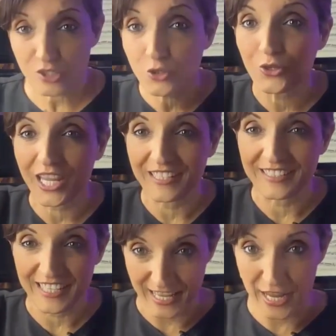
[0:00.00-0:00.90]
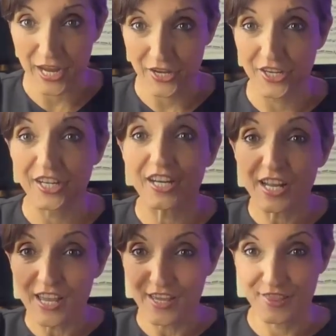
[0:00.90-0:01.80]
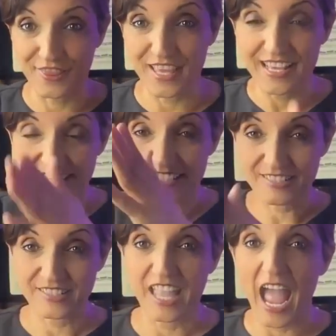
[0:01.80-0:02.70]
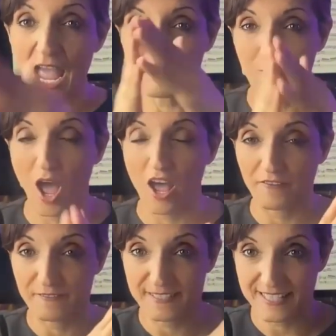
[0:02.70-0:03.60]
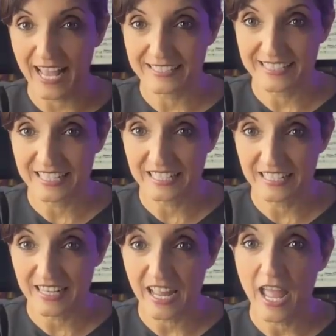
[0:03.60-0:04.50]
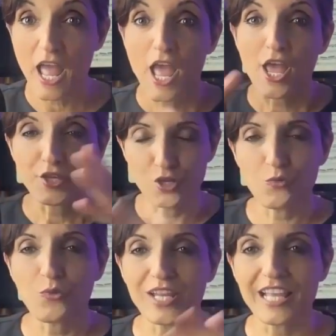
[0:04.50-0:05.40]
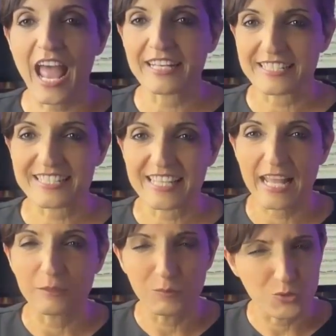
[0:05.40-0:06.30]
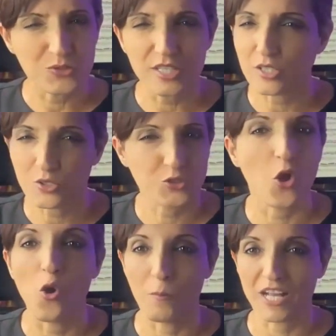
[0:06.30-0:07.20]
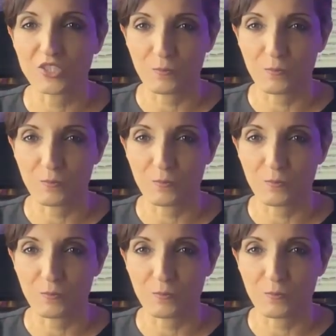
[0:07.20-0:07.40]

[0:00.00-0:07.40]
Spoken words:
you can hear this type of setting, you will understand music so much